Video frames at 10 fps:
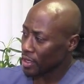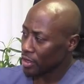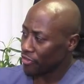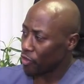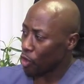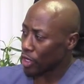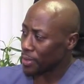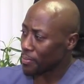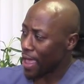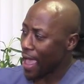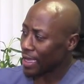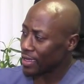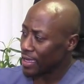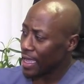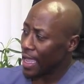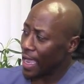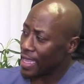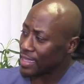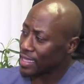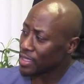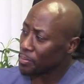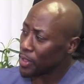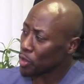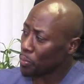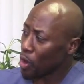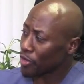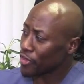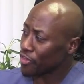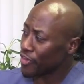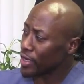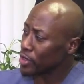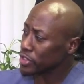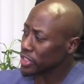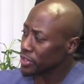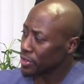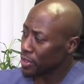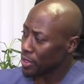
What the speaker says: forward and back, and then the middle part of your fingers,